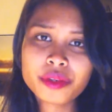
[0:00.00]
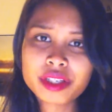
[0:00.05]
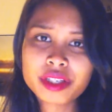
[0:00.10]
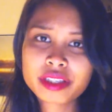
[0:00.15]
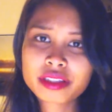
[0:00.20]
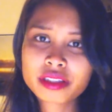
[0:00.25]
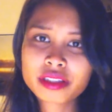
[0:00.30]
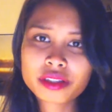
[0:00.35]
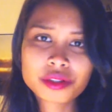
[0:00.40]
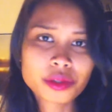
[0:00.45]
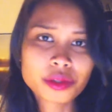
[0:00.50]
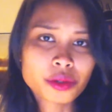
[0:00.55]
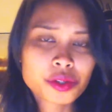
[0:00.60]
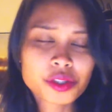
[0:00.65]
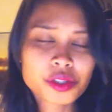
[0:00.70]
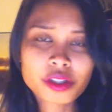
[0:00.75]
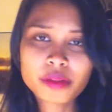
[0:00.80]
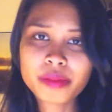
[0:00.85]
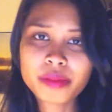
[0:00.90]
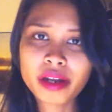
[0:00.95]
with
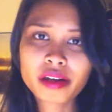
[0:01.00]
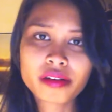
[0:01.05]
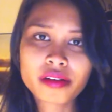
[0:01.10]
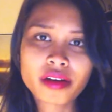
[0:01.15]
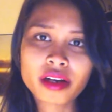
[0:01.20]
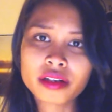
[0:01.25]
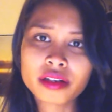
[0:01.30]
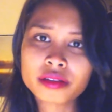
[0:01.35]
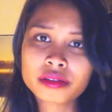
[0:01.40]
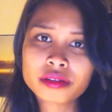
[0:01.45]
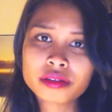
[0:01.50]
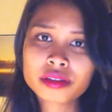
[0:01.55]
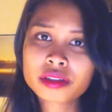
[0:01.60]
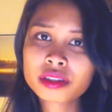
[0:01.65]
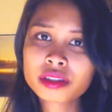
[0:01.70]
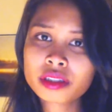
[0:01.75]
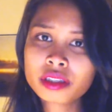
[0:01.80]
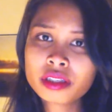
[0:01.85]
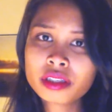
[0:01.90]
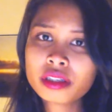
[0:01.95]
social
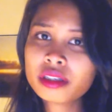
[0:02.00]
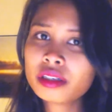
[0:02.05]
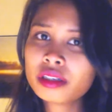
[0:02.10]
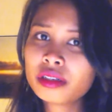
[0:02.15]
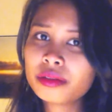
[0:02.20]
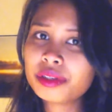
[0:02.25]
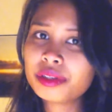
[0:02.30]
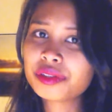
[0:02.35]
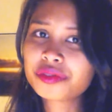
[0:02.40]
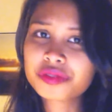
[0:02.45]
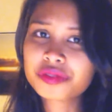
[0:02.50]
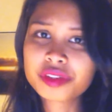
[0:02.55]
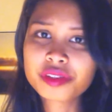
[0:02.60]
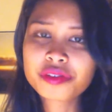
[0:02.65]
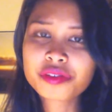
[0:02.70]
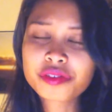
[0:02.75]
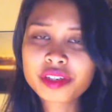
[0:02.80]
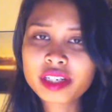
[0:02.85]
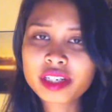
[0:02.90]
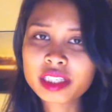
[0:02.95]
backgrounds, with
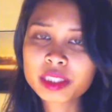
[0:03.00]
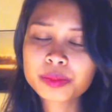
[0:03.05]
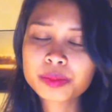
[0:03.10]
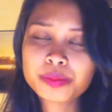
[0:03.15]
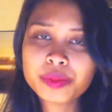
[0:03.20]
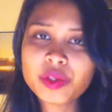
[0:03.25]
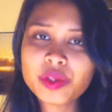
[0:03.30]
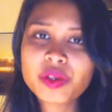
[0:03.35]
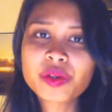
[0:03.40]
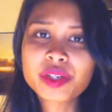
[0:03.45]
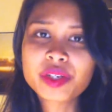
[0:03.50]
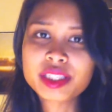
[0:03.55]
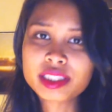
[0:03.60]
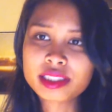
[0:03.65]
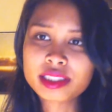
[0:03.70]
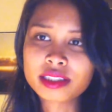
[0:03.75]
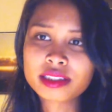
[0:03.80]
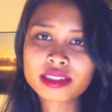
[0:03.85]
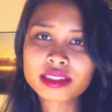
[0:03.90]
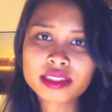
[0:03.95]
different
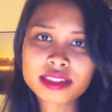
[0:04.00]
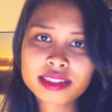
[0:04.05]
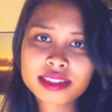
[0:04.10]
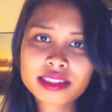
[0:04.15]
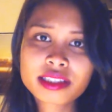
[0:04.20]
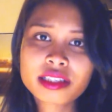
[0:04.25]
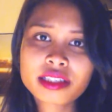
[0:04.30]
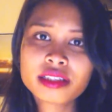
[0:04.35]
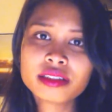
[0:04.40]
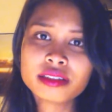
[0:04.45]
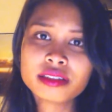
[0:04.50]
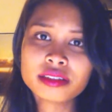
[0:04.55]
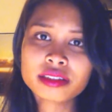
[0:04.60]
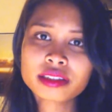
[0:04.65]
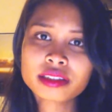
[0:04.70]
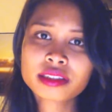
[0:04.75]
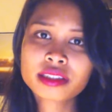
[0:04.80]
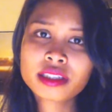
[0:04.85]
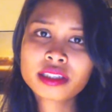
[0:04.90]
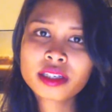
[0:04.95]
experiences and
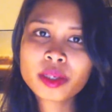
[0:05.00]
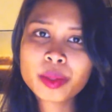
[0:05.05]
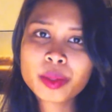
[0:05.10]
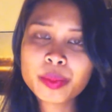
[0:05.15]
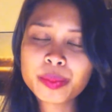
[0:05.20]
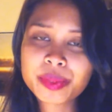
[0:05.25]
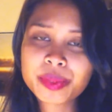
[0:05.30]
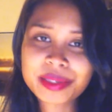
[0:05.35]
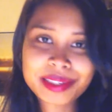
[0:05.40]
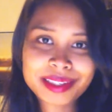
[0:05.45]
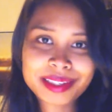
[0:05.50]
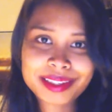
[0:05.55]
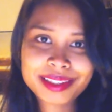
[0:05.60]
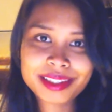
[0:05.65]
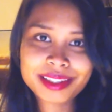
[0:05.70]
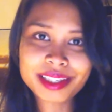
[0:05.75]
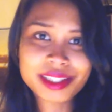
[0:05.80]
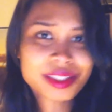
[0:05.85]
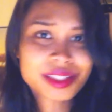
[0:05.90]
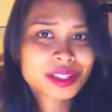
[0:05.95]
skills, but
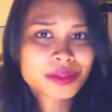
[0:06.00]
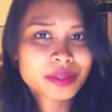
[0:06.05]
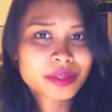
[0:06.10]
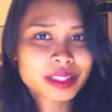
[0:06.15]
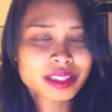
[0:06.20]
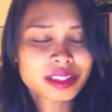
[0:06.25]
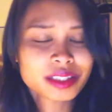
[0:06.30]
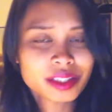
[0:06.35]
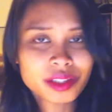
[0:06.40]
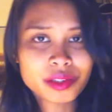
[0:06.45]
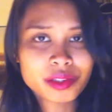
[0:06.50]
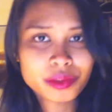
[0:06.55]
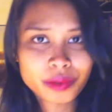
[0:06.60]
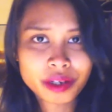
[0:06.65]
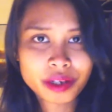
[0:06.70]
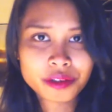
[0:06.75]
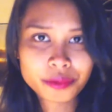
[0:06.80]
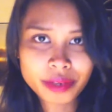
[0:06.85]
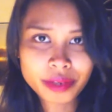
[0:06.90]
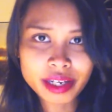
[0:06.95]
they just want to see
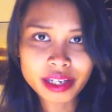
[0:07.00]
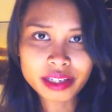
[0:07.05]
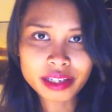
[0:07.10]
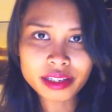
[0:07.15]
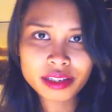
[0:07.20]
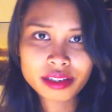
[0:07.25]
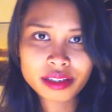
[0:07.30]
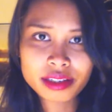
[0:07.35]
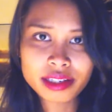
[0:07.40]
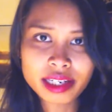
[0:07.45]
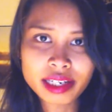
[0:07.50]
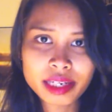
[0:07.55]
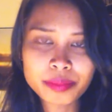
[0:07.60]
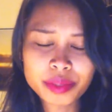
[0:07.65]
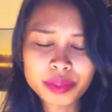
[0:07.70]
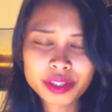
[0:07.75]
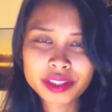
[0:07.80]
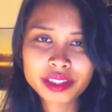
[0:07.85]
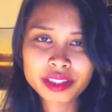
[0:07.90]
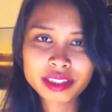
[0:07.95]
you one way,
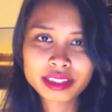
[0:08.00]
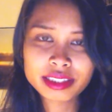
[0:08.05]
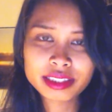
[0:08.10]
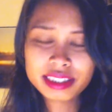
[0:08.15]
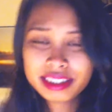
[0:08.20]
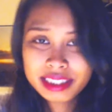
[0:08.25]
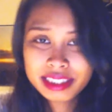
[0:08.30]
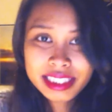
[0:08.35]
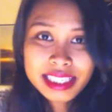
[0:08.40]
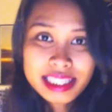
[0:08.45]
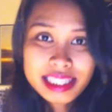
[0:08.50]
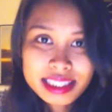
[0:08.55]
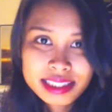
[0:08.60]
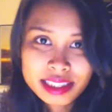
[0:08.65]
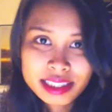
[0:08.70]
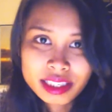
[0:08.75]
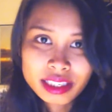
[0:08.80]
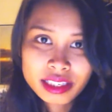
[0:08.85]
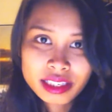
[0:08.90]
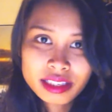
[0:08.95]
right? Because it's
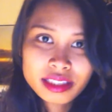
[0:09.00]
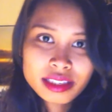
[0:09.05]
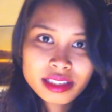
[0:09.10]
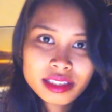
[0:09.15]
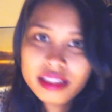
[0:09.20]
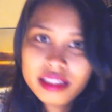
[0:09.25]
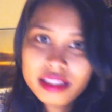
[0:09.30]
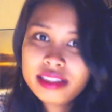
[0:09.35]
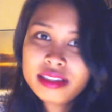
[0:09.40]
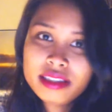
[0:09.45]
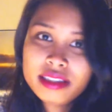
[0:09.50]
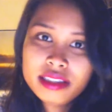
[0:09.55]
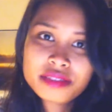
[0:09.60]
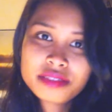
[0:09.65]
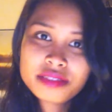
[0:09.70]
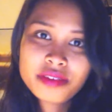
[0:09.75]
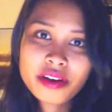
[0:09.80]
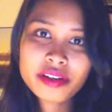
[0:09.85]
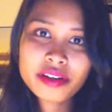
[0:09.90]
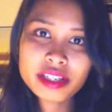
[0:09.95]
easy.
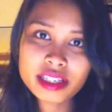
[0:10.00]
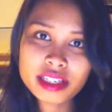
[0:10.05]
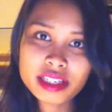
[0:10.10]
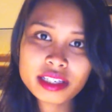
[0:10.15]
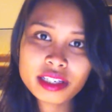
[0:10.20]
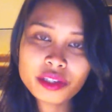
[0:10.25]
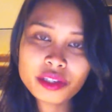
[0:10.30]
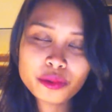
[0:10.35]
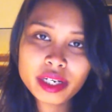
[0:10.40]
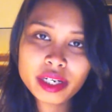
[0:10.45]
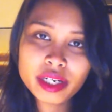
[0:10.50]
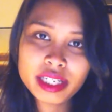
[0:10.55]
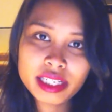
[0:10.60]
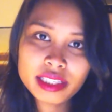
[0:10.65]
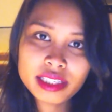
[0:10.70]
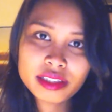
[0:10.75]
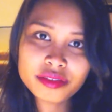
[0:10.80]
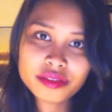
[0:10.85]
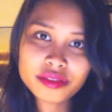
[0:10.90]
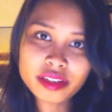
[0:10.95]
It's very easy to
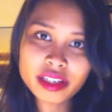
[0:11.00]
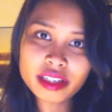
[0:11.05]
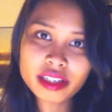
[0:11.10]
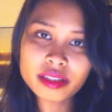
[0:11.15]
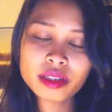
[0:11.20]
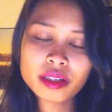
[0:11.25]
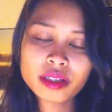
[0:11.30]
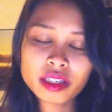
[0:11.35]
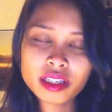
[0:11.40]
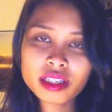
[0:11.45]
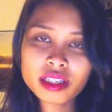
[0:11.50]
identify.